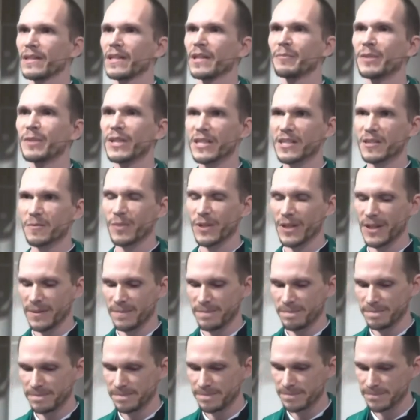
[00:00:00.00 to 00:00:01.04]
Let me explain.
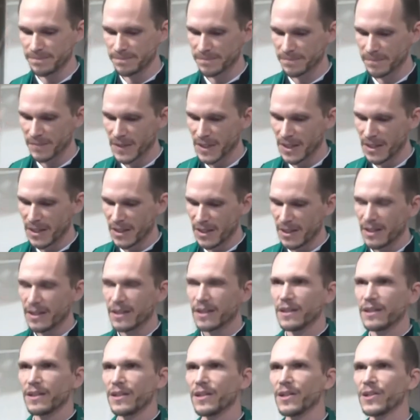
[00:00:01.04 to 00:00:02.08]

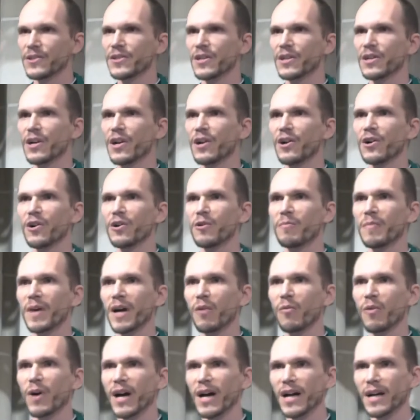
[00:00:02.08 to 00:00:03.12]
Years ago, my
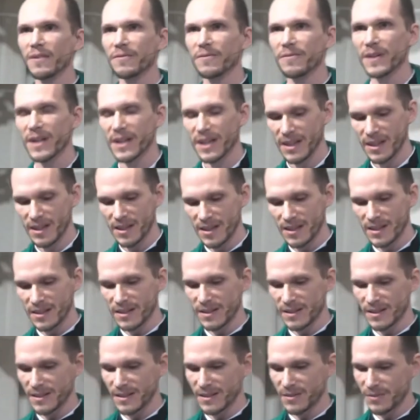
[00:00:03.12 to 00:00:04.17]
wife,
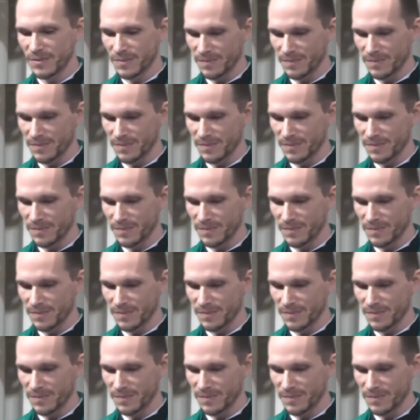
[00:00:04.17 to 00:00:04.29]
Ayana,